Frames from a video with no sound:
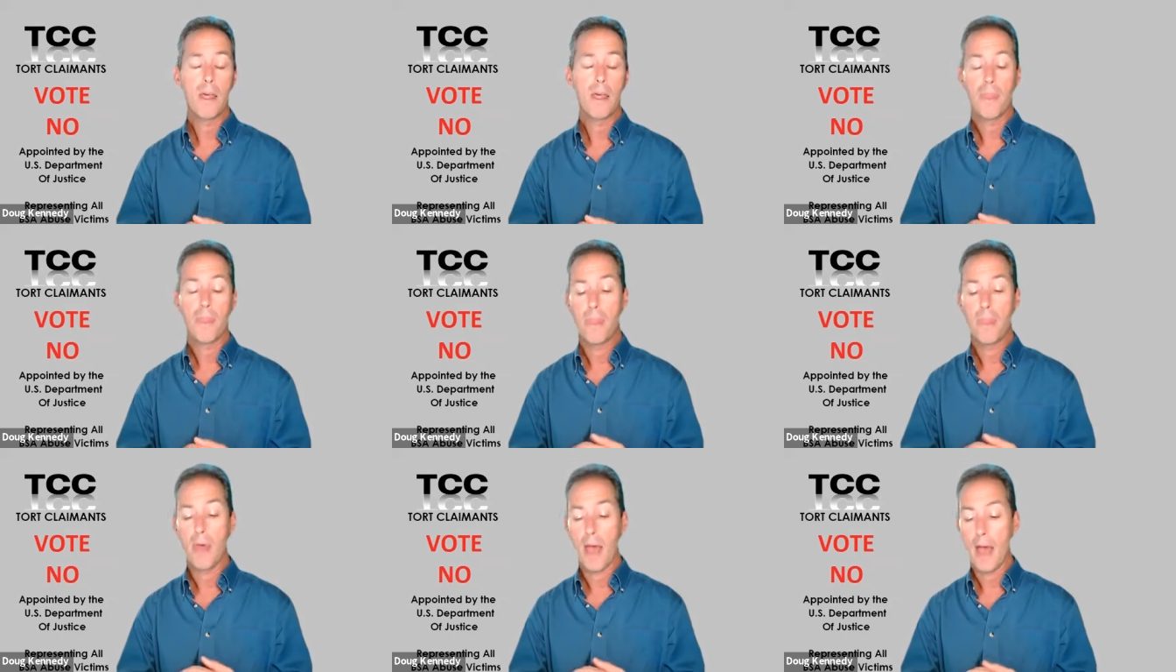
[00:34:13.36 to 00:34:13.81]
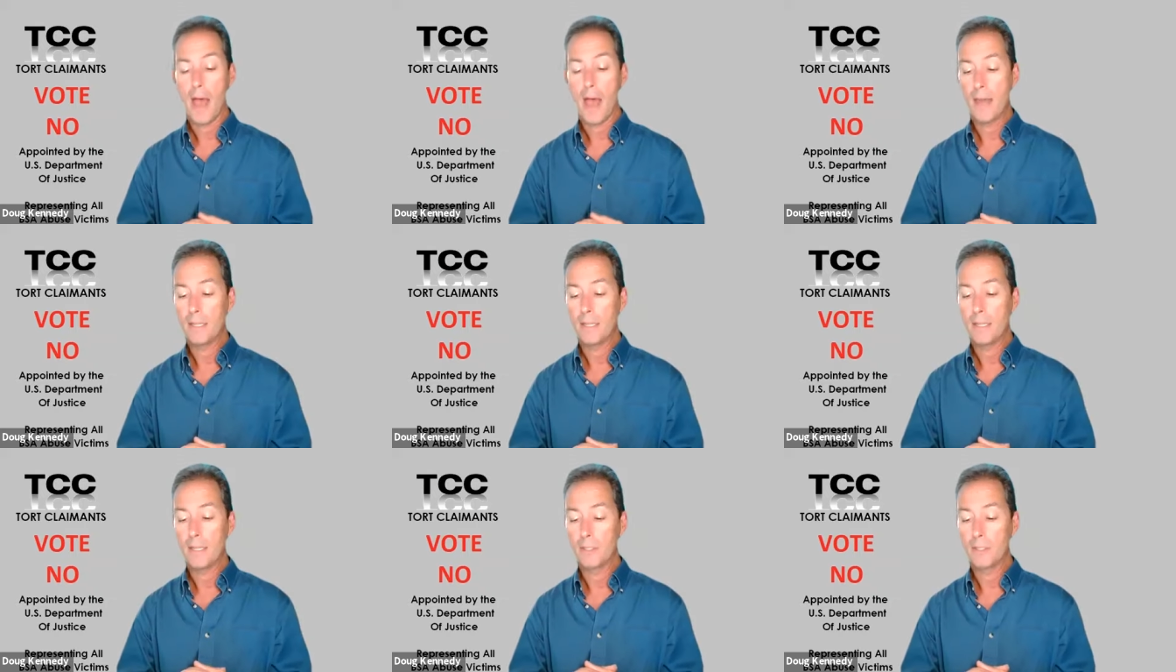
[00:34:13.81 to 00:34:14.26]
that
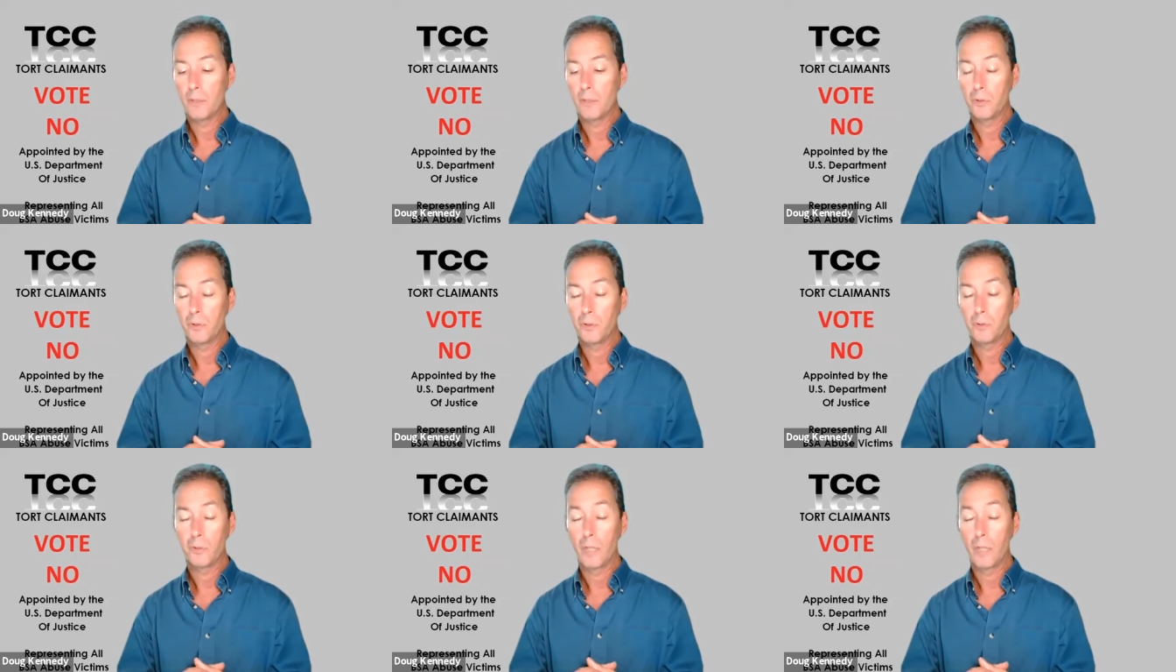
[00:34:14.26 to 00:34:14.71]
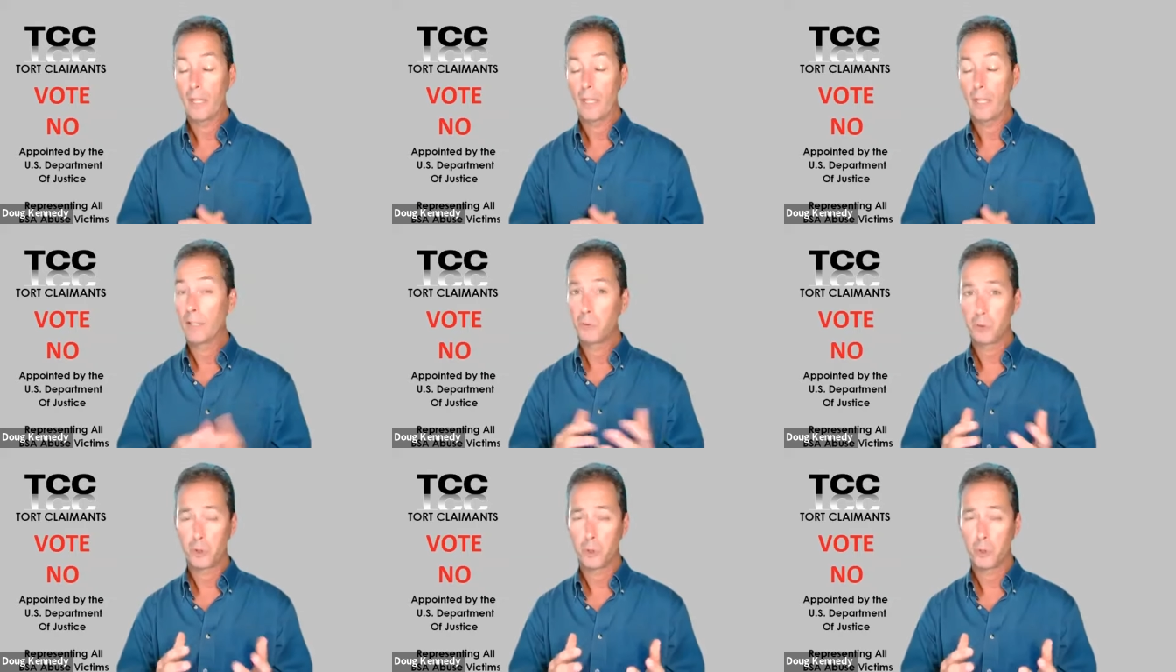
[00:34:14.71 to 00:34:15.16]
is
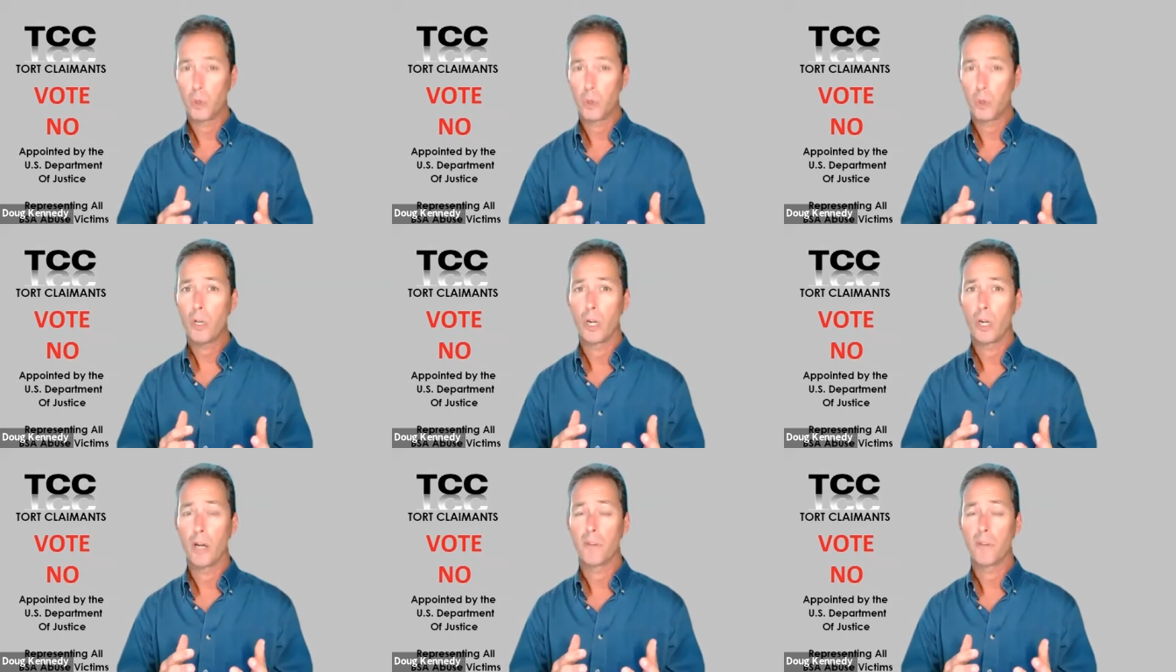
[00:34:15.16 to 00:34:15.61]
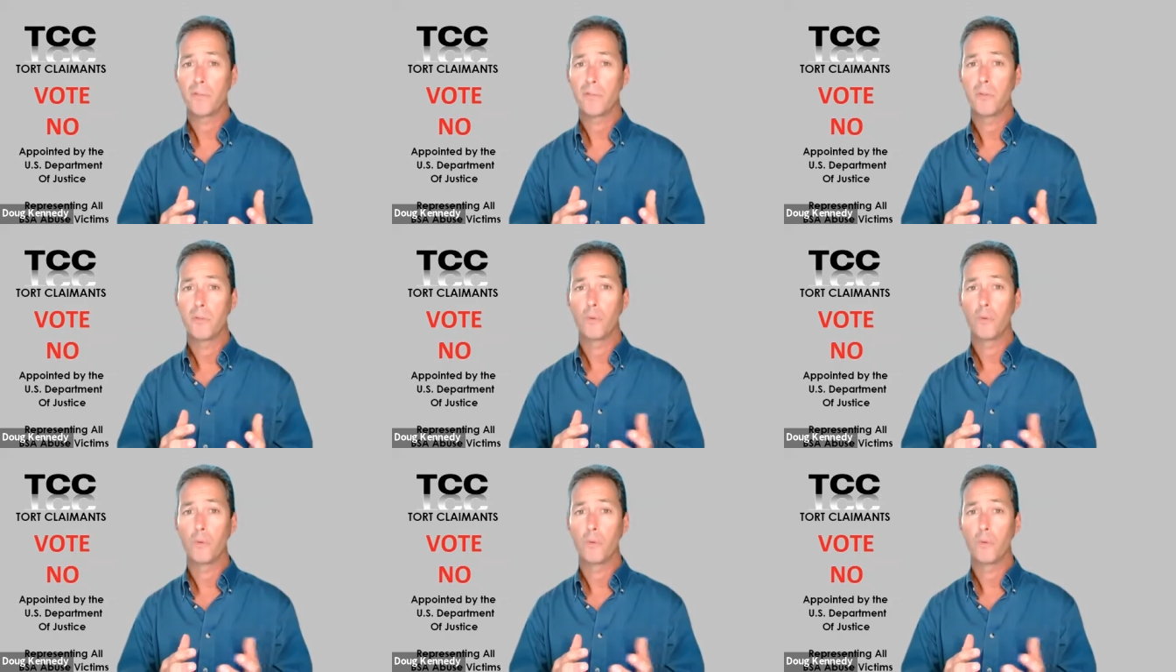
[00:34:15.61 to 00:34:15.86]
strong enough,